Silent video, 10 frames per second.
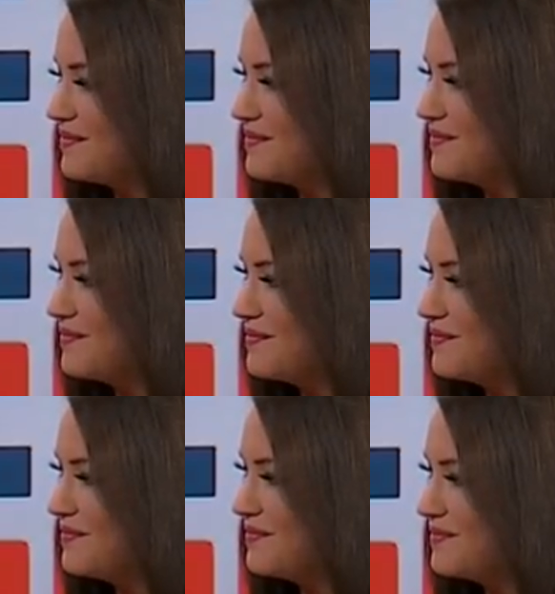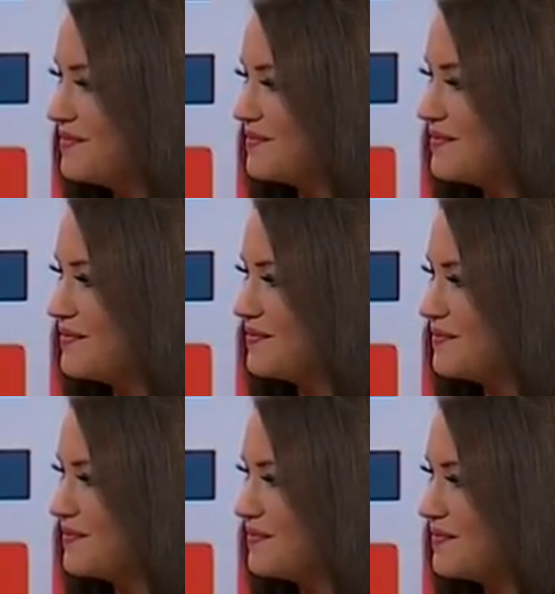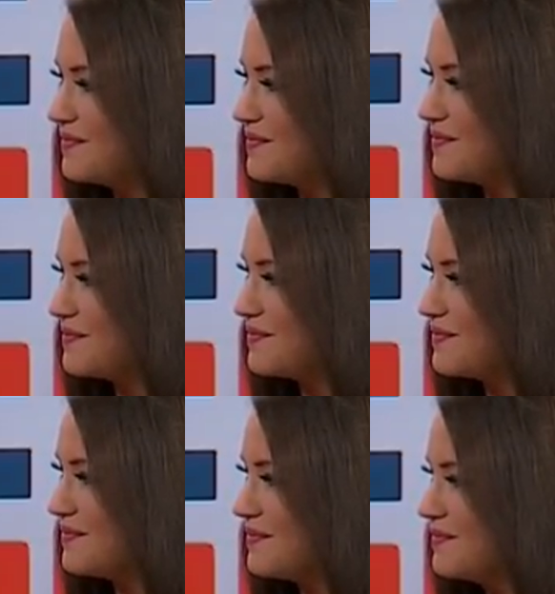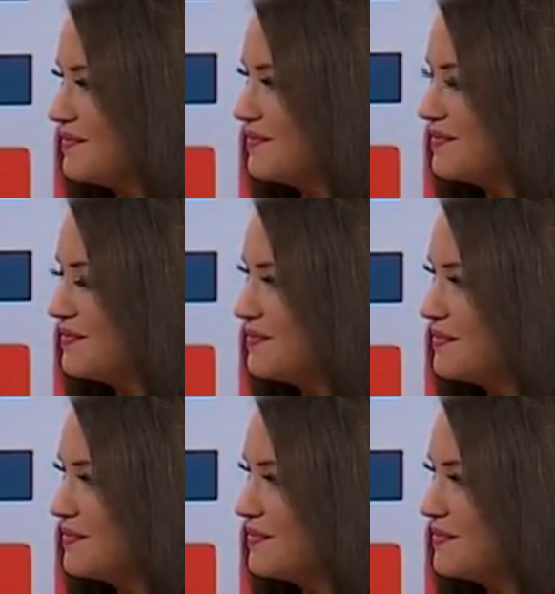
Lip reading: This person isn't speaking.